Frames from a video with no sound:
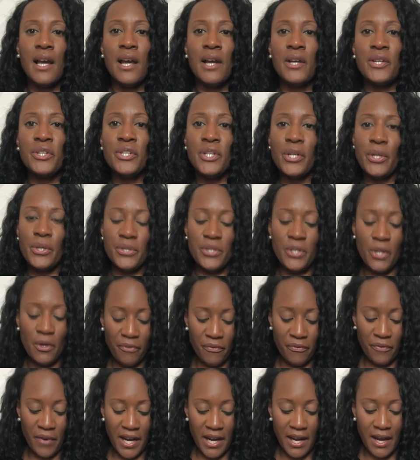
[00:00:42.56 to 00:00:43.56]
Use your
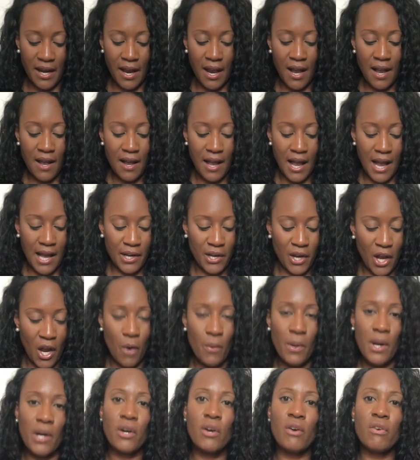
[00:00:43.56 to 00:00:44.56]
finger and go
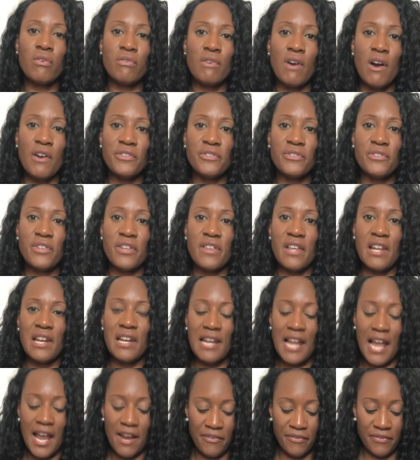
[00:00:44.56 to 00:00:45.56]
across to the
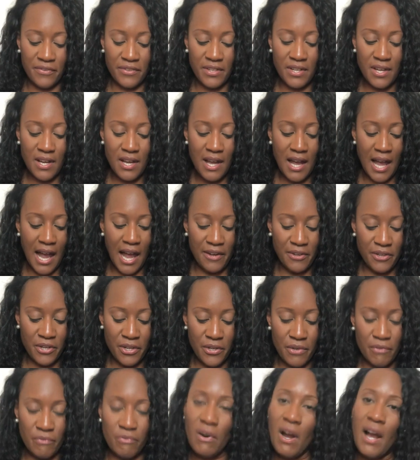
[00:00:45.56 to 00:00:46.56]
left and to
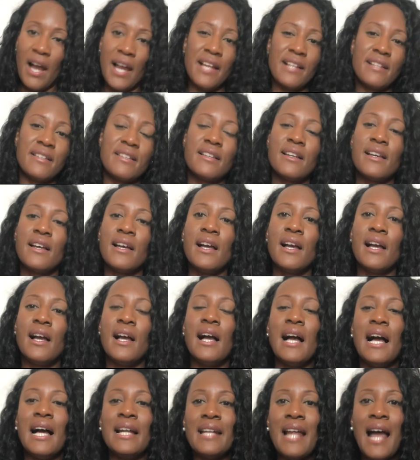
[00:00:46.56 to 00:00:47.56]
the right
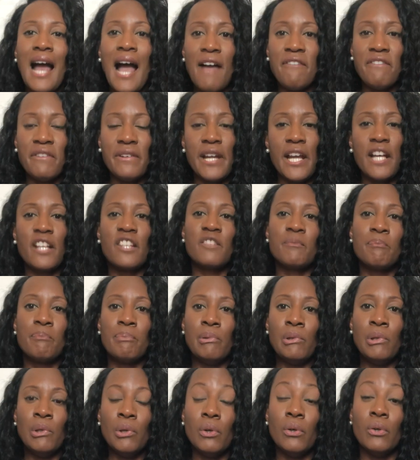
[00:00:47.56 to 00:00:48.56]
and have an
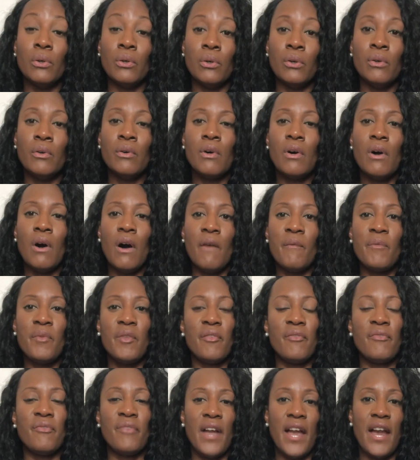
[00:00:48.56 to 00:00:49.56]
explore of the
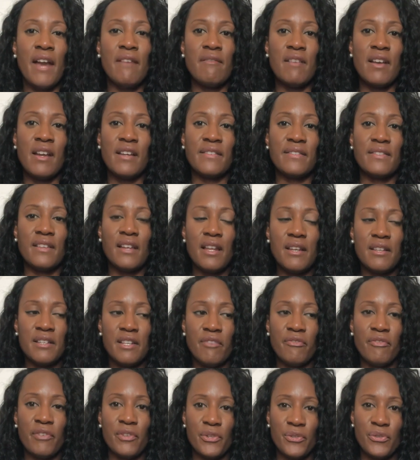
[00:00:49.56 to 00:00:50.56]
various
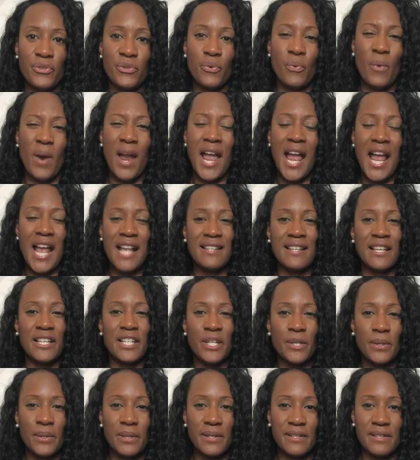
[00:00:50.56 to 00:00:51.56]
different squares that you
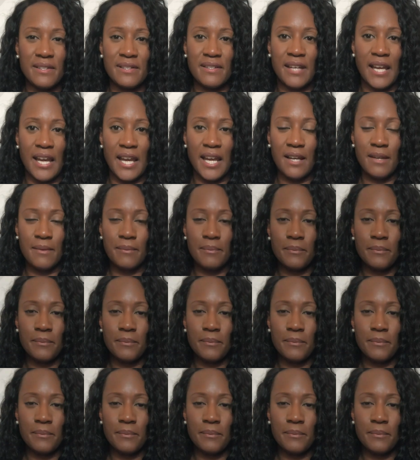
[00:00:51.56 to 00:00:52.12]
can see.